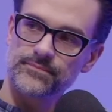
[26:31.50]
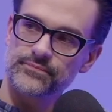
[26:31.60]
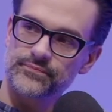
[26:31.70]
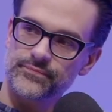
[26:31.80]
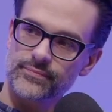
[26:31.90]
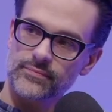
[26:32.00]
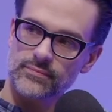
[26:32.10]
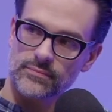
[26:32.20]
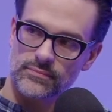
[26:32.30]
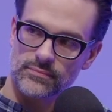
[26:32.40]

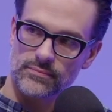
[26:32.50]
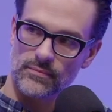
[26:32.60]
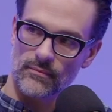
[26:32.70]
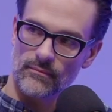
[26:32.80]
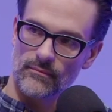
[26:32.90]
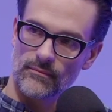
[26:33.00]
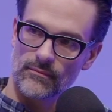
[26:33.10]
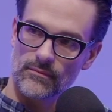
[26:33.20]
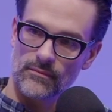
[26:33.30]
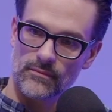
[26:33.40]

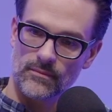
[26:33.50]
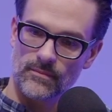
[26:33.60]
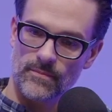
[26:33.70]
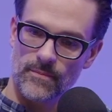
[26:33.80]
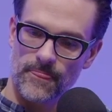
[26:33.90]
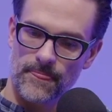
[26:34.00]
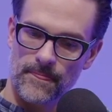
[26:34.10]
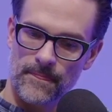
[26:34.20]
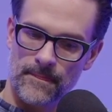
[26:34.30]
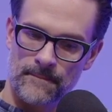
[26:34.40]

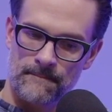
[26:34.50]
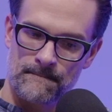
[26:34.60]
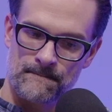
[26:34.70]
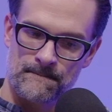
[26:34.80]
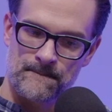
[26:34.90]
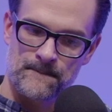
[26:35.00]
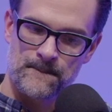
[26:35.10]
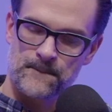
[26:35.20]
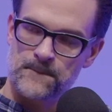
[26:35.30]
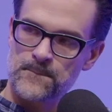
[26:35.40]
The person shown says nothing.